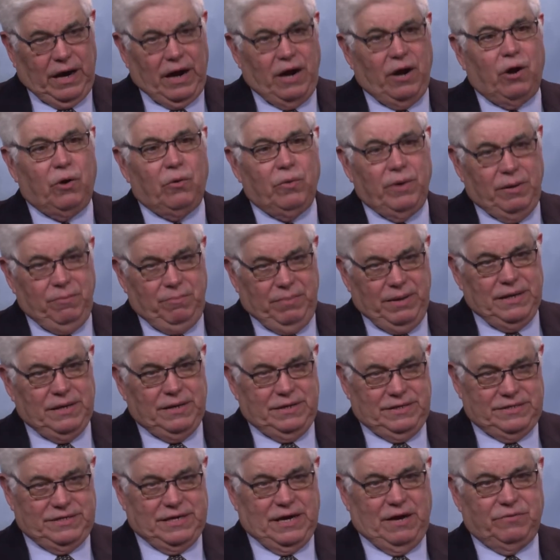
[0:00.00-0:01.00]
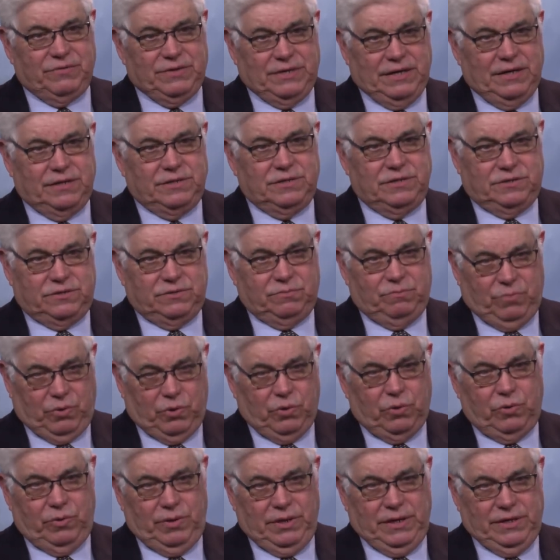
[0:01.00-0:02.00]
had already been a South Texas
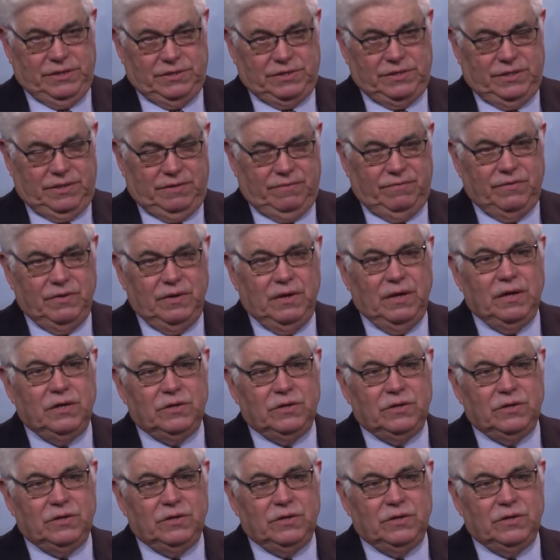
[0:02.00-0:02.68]
border initiative.